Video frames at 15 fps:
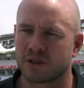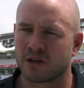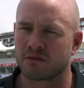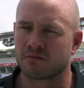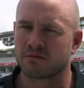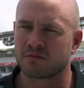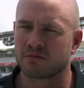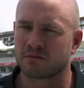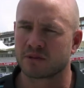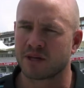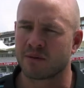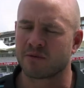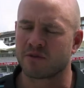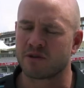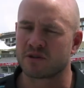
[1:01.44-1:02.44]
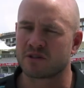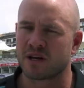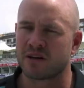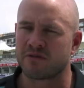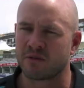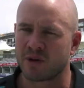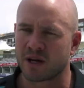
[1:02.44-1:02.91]
you know, come
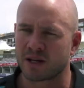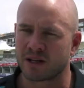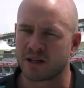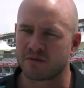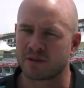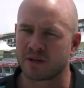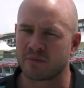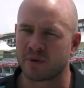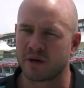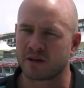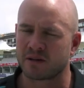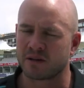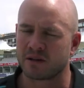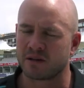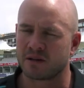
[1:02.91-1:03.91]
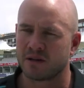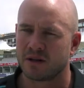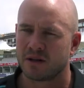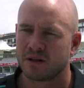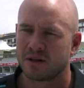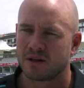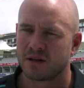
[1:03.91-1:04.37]
Thursday, if I'm lucky enough to get picked, then
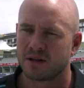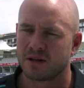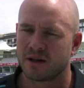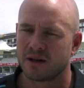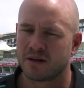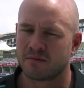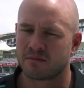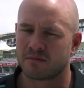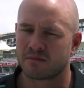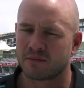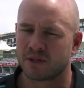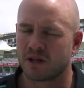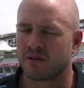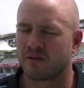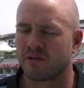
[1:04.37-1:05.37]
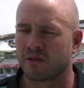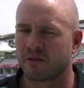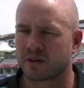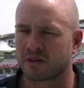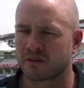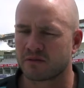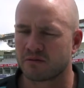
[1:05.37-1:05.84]
um, you know, I
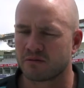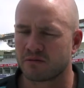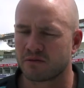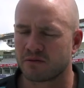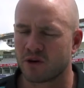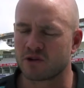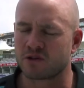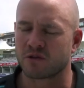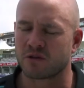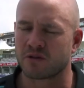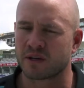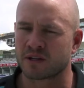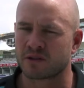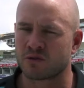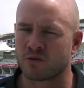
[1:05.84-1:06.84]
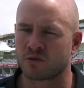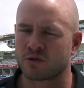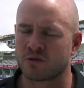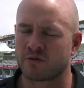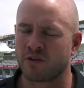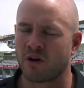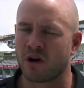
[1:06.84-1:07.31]
think those sort of things all
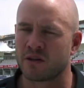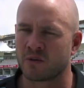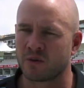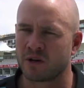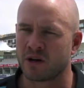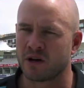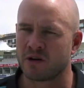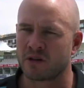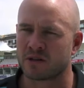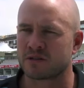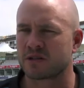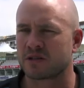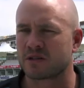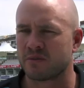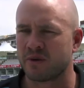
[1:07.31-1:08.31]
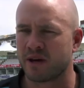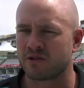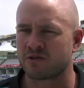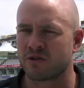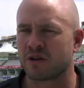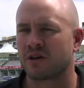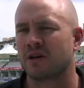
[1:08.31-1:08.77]
sort of fly out the window, and it's just about
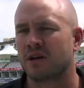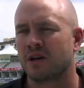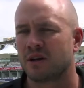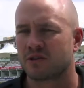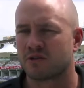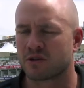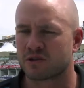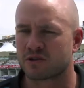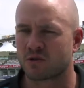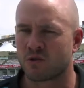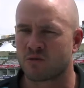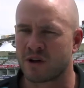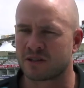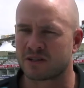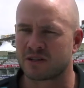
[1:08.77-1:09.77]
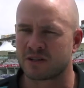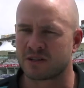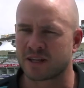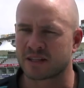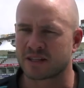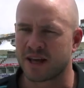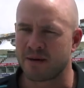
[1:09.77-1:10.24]
trying to trying to score runs in this
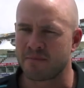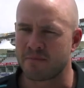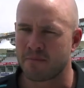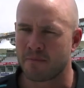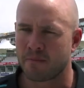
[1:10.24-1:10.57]
next game.